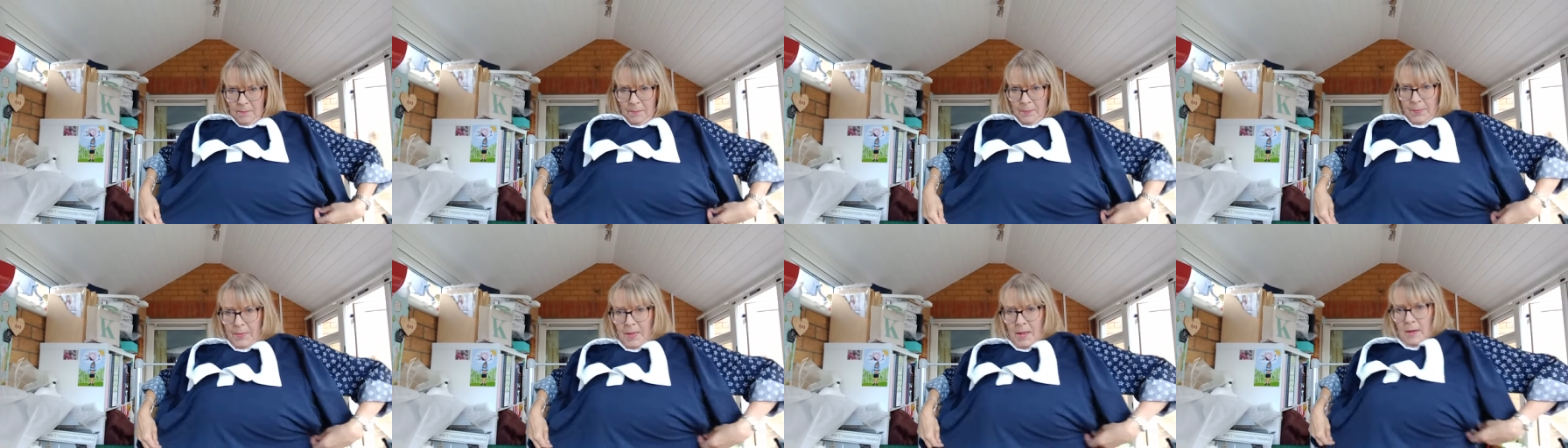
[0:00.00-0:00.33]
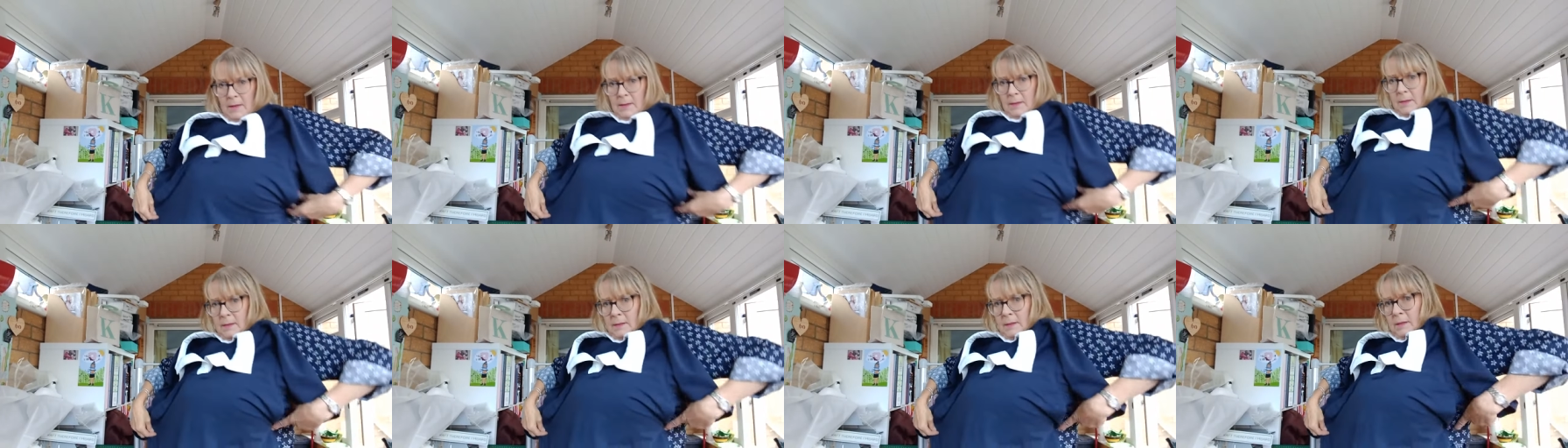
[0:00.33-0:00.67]

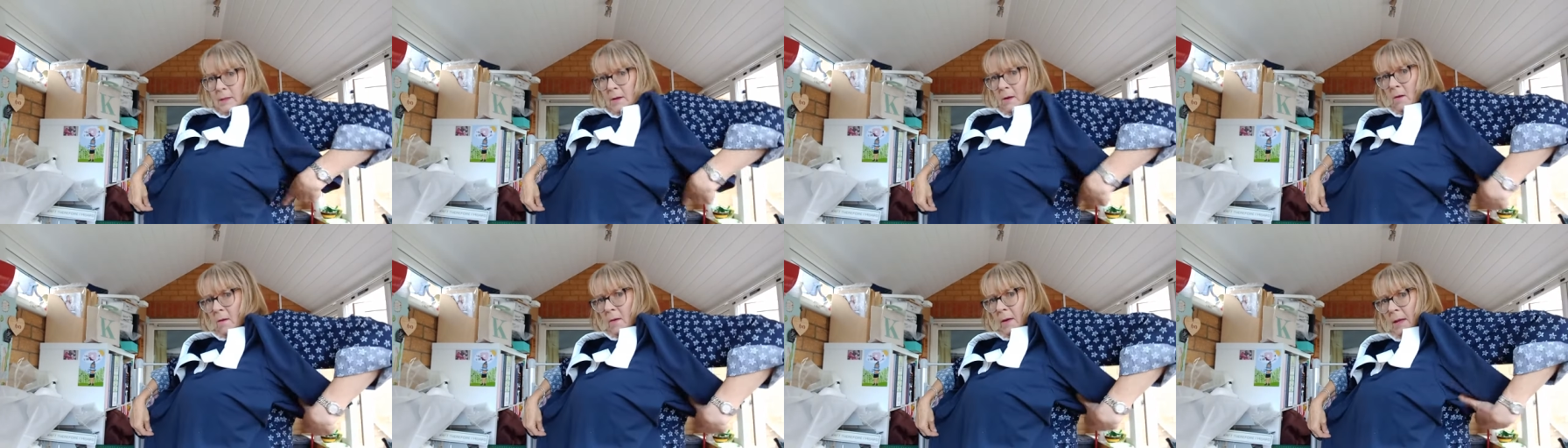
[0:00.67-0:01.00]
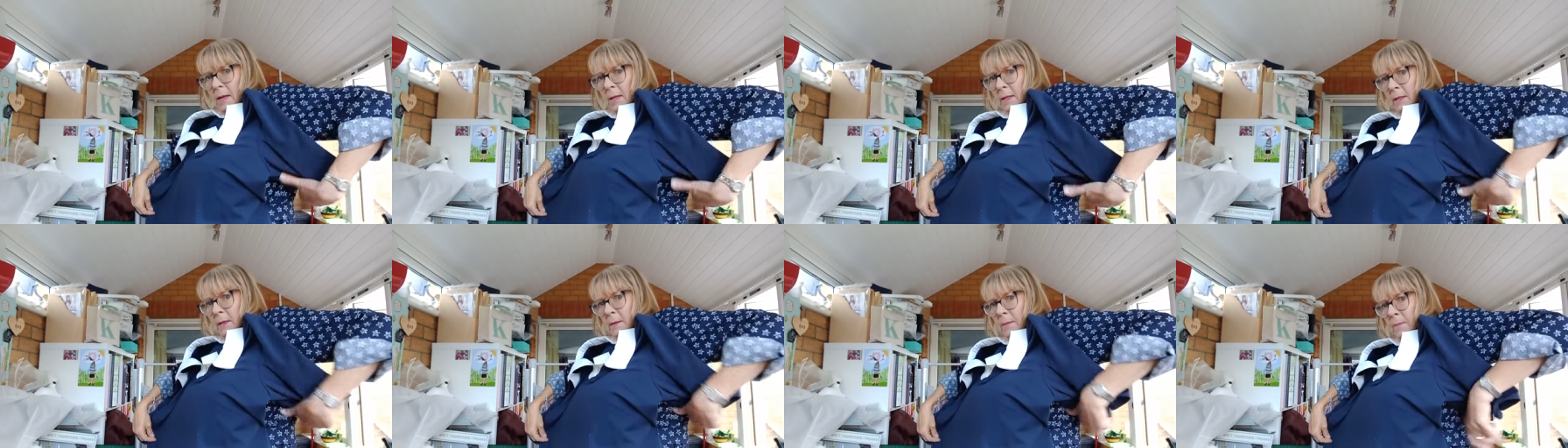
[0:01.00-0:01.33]
there's the
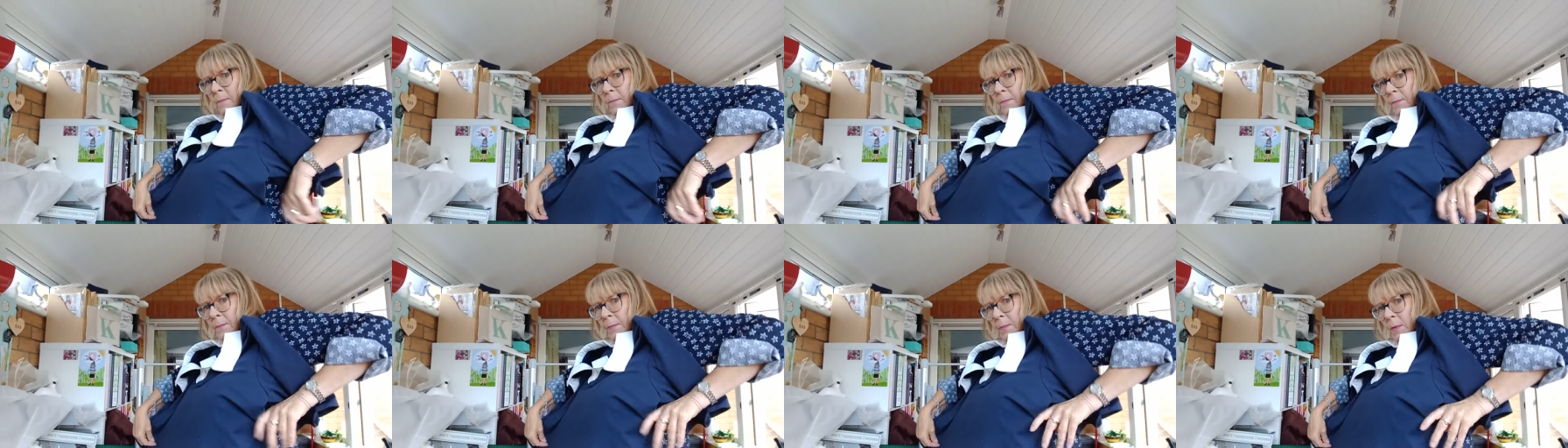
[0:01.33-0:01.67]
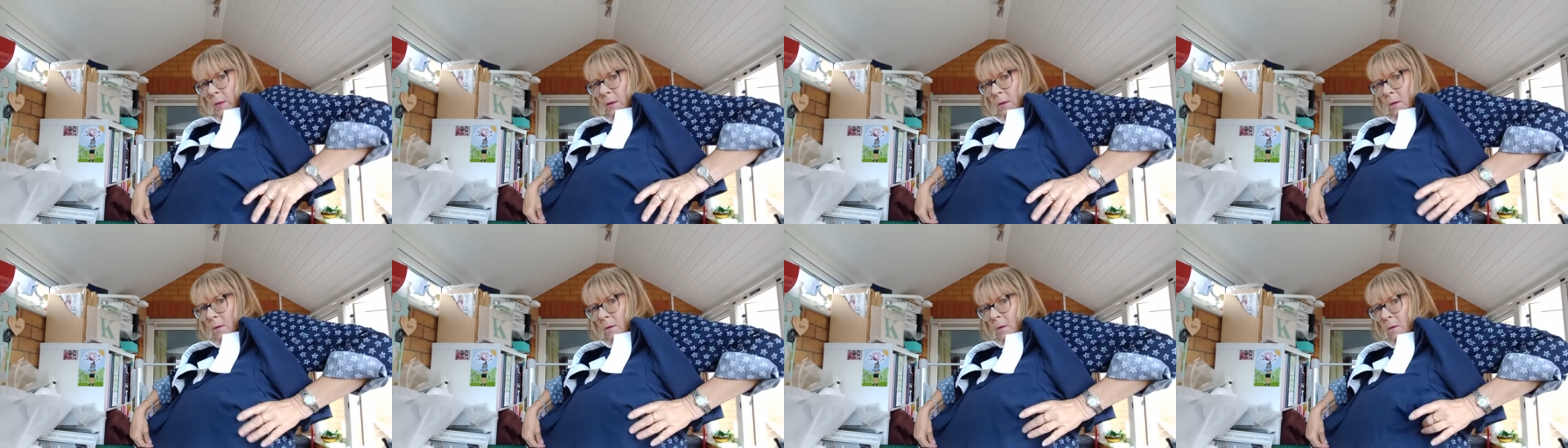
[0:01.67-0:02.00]
side
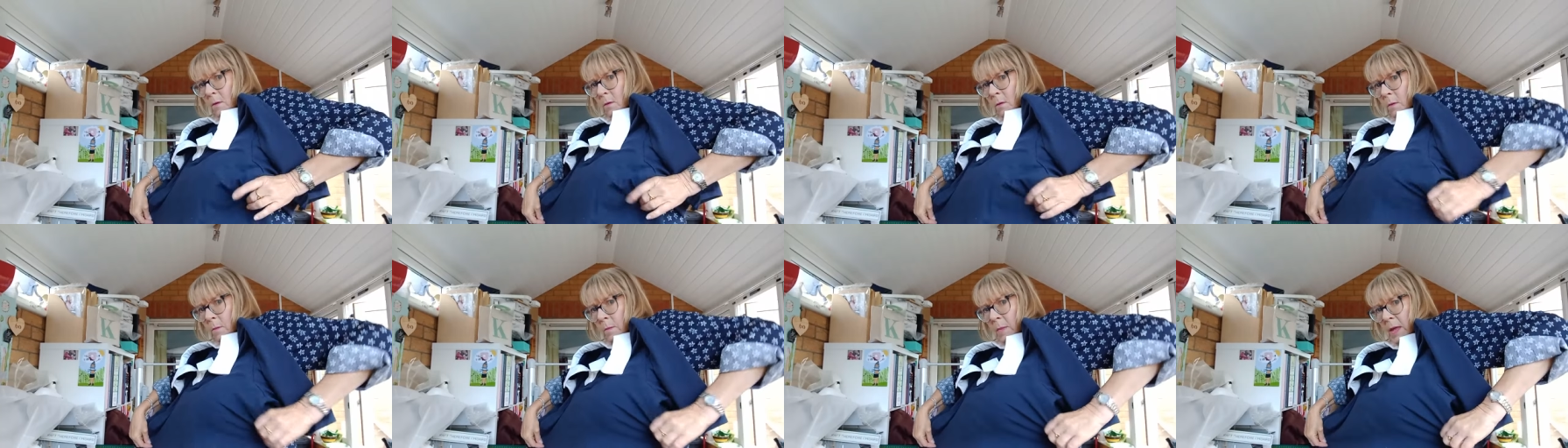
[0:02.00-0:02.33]
on